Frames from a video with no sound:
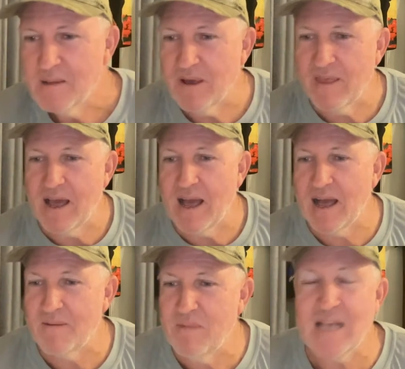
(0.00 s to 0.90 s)

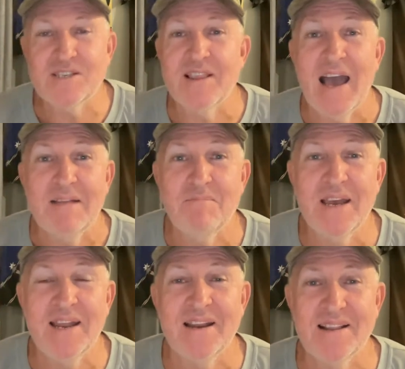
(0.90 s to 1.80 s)
But imagine that,
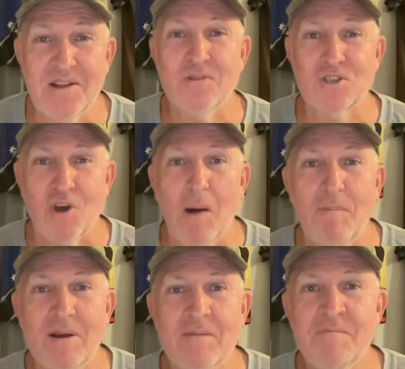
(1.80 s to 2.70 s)
being in a little shop